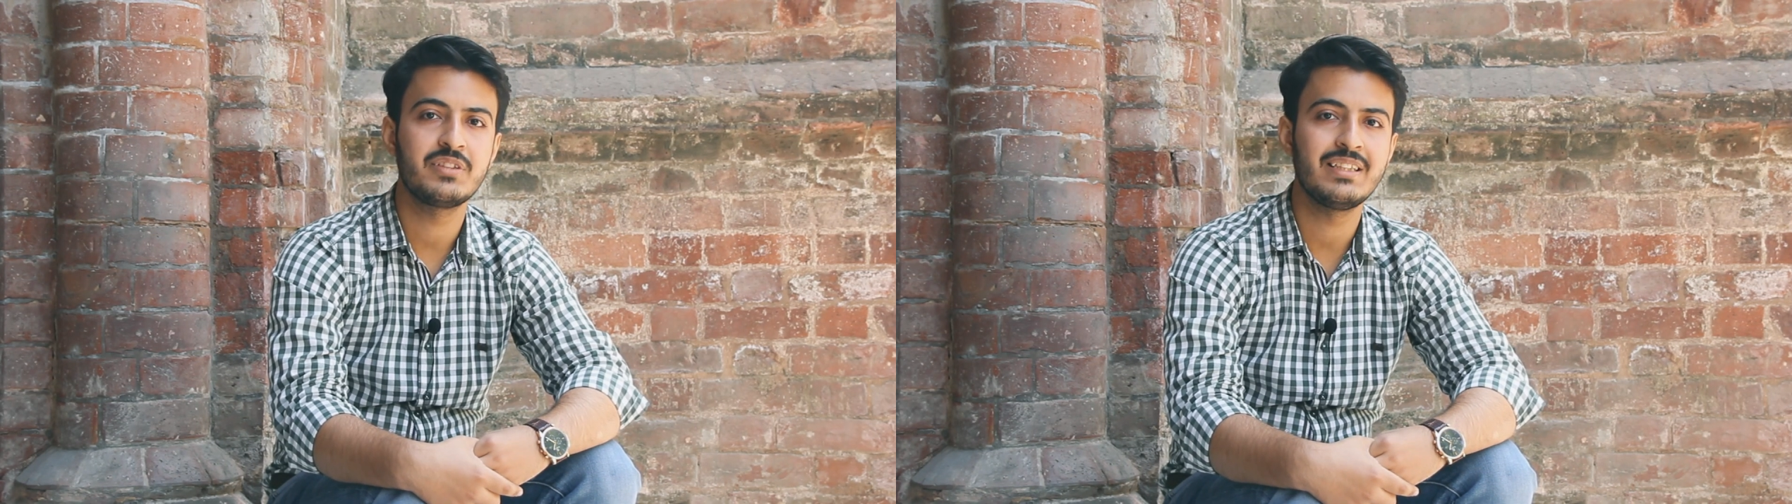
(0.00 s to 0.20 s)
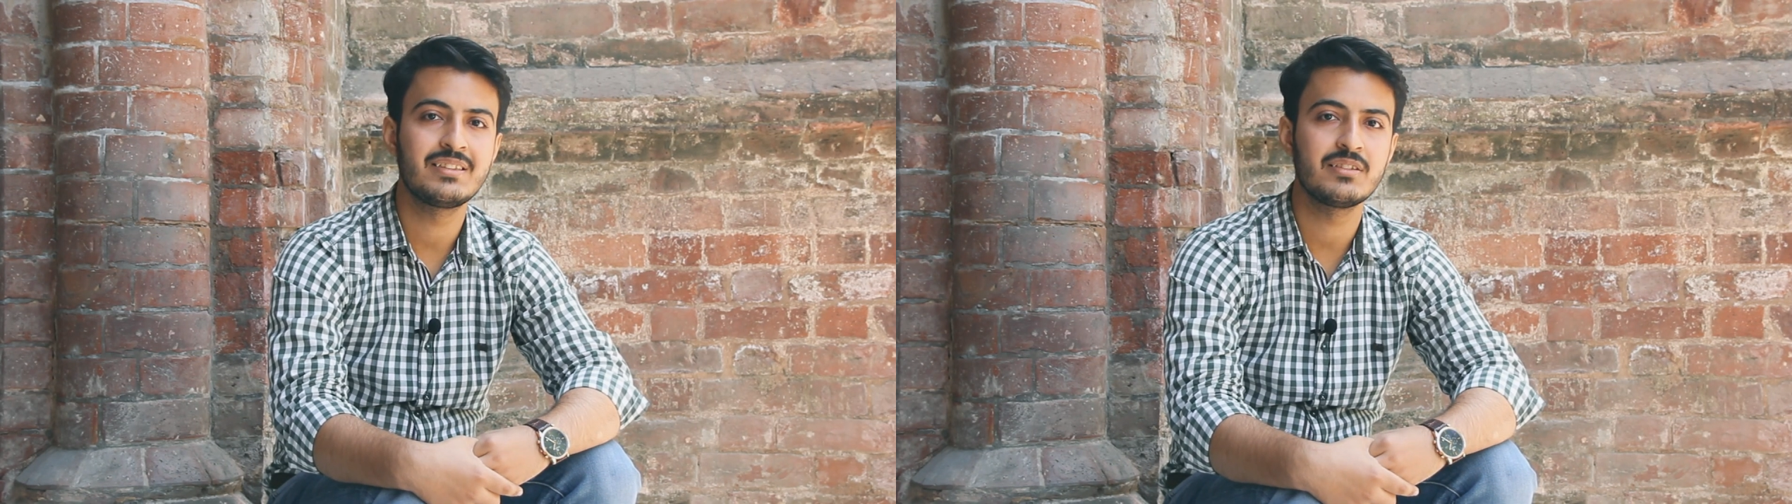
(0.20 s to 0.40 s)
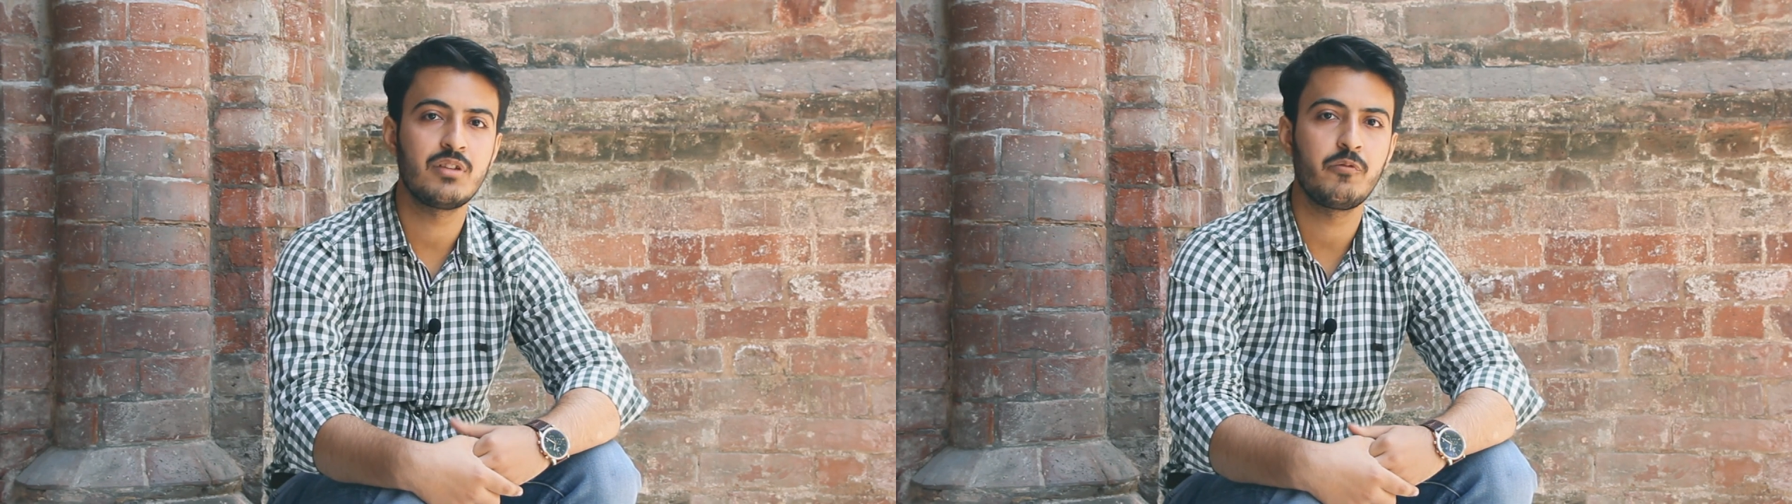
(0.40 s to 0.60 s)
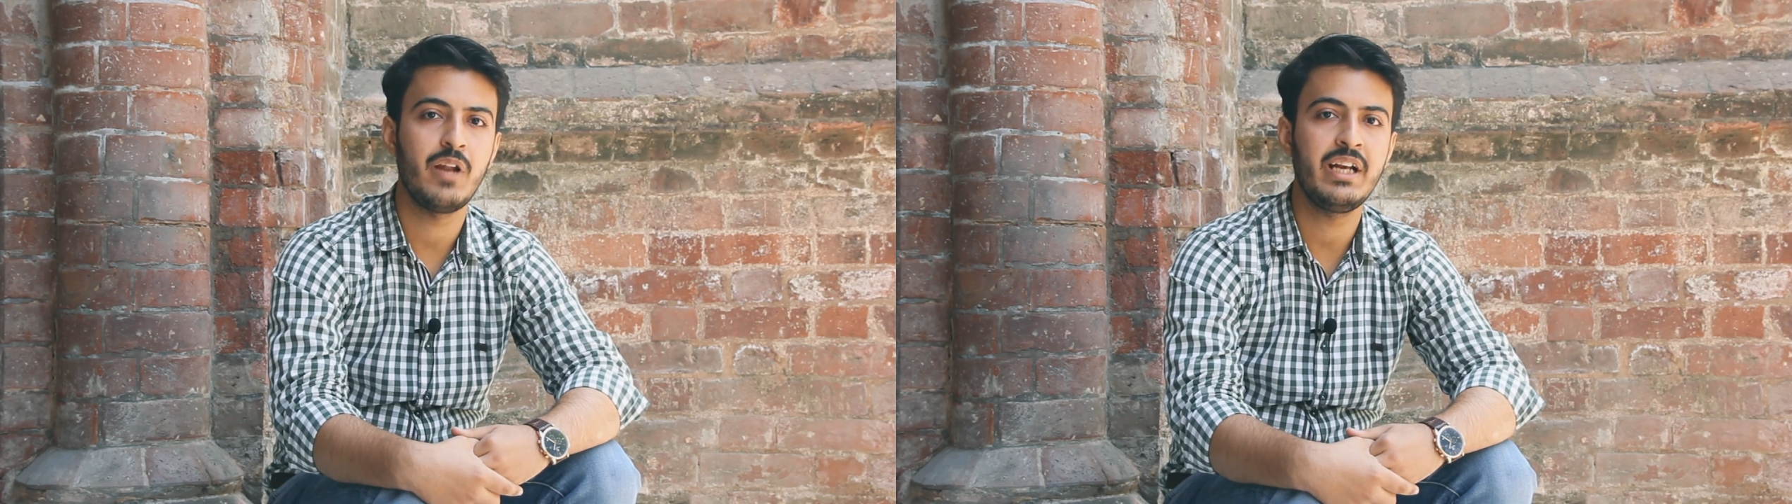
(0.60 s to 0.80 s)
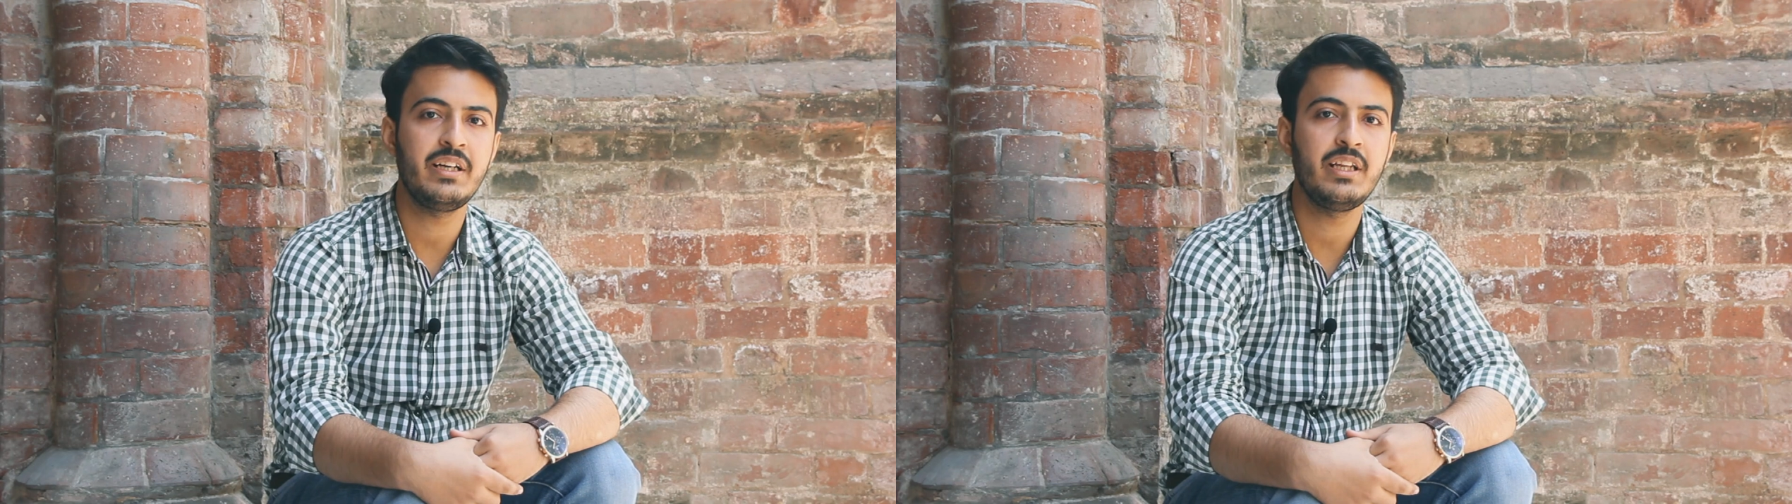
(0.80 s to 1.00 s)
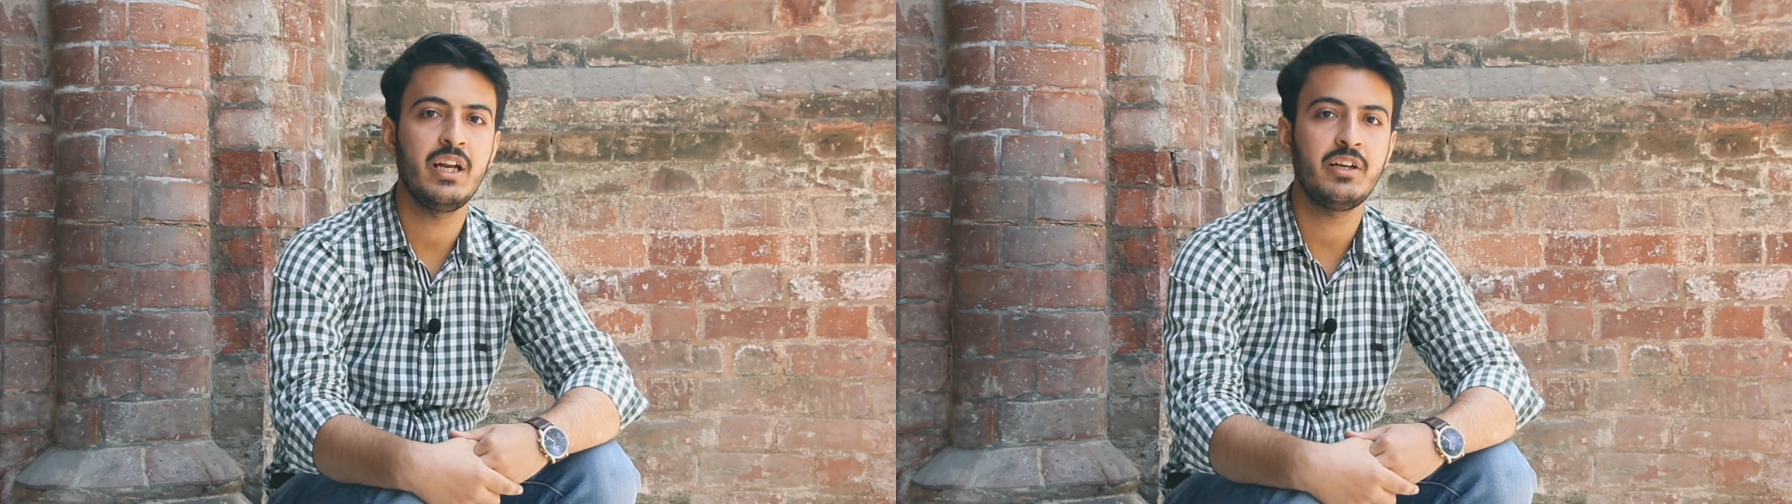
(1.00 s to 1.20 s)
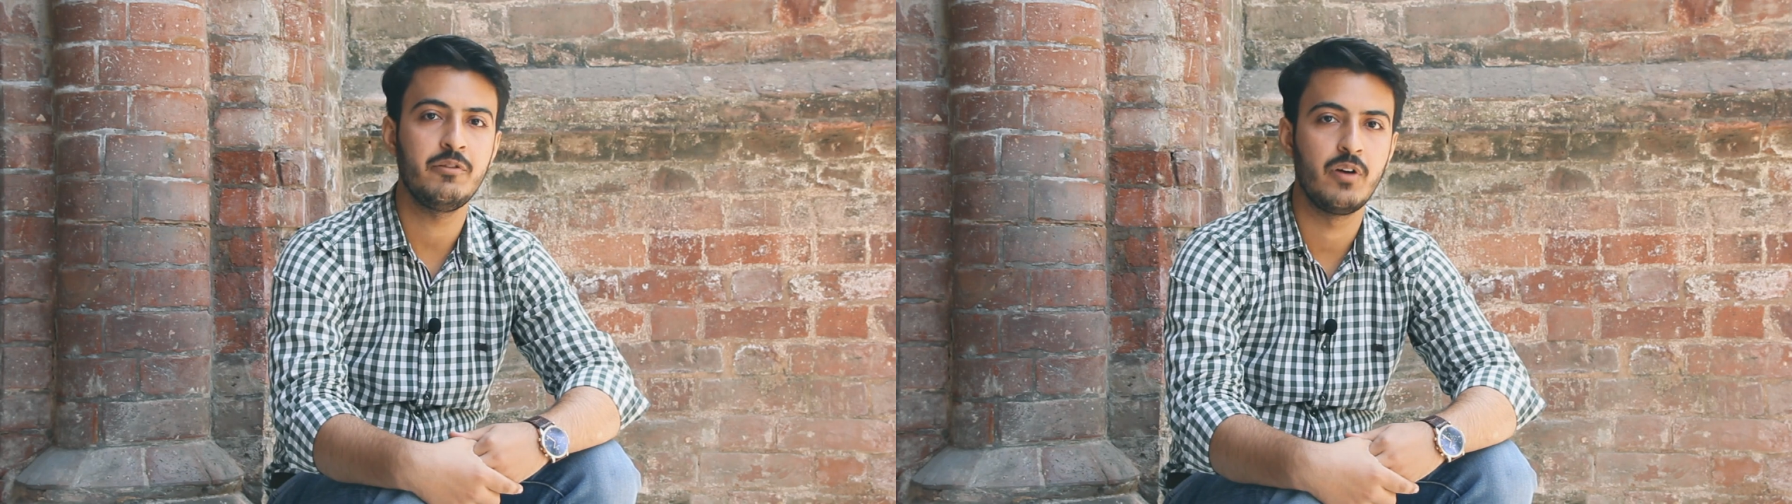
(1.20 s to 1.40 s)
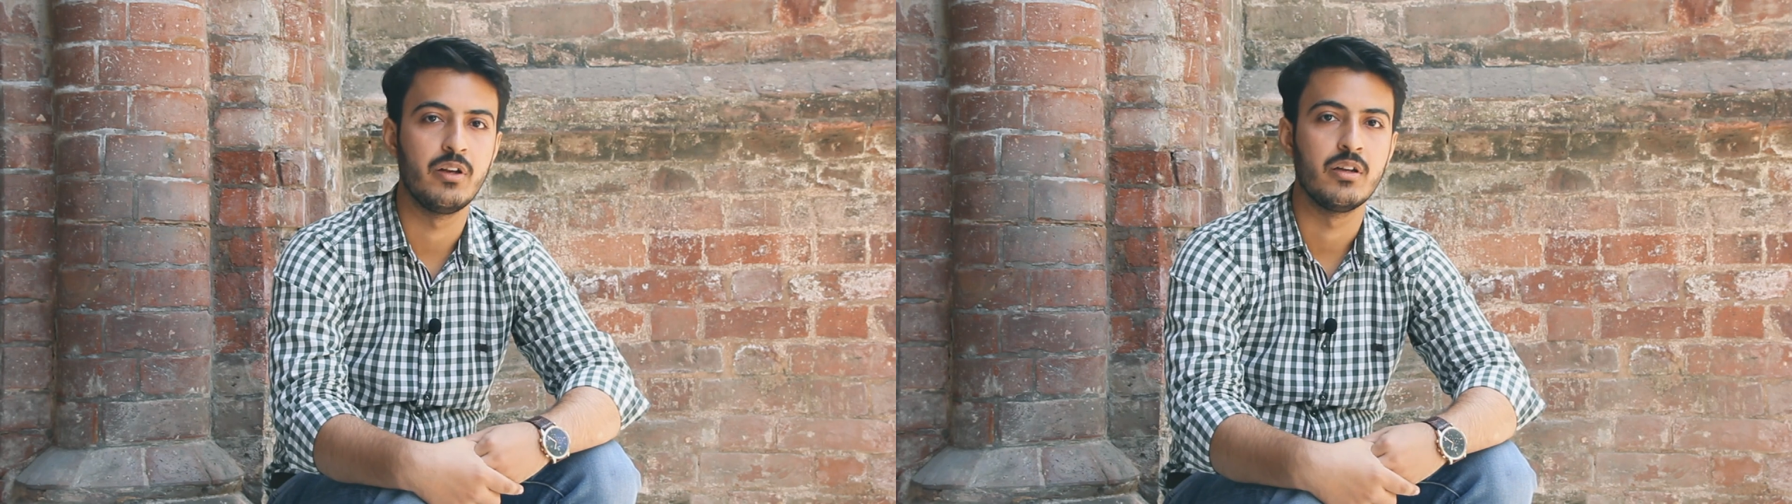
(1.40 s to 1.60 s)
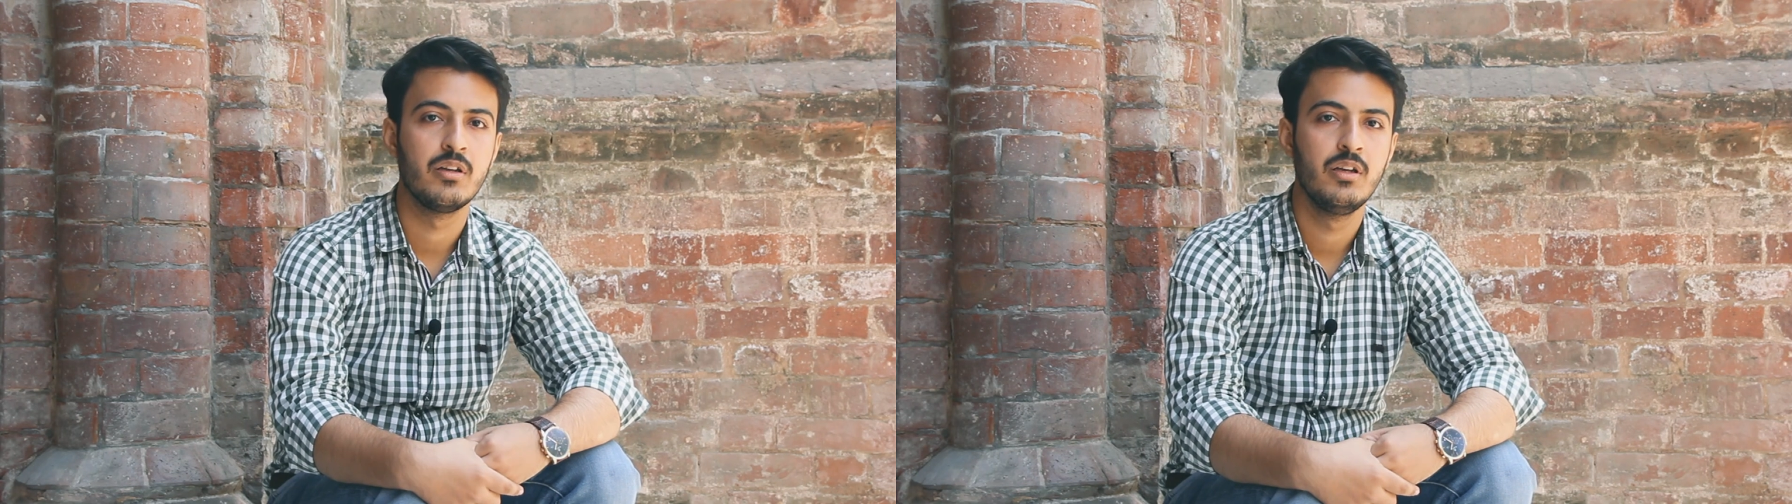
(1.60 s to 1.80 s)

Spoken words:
census of 1981